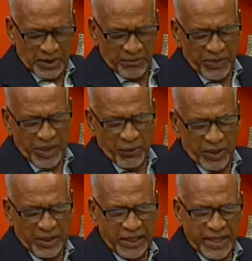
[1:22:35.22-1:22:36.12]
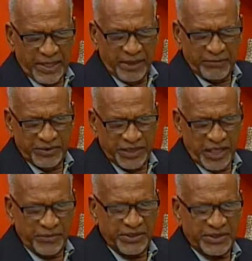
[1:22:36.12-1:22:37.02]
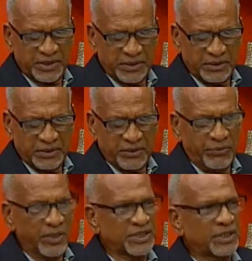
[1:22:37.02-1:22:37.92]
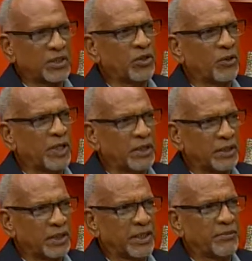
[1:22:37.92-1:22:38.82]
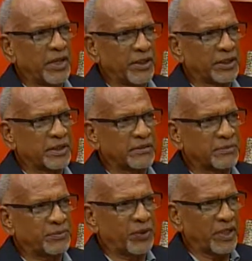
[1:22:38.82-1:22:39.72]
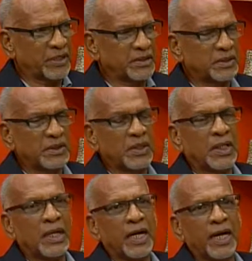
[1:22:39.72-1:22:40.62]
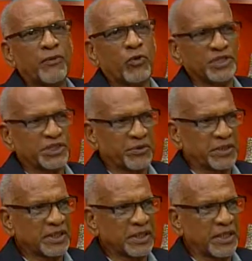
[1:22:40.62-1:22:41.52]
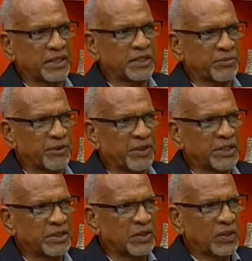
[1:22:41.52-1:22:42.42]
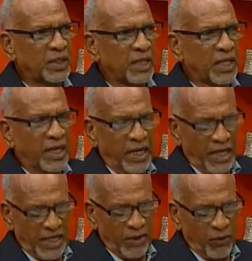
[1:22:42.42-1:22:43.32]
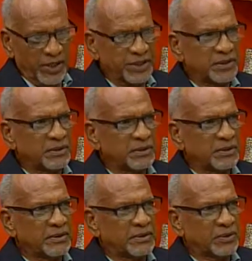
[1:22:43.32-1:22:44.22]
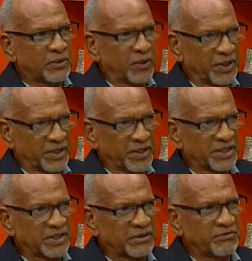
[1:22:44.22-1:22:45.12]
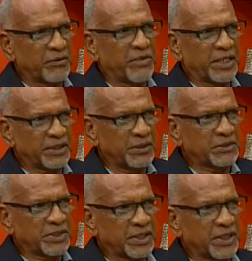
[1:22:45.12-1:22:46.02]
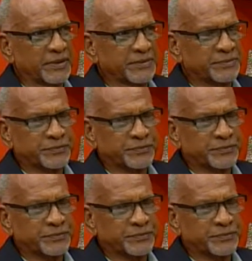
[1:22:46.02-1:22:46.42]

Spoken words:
by one guy named James Russell Lowell, an American poet who was a critic and a diplomat. And I want to quote this from Martin Luther King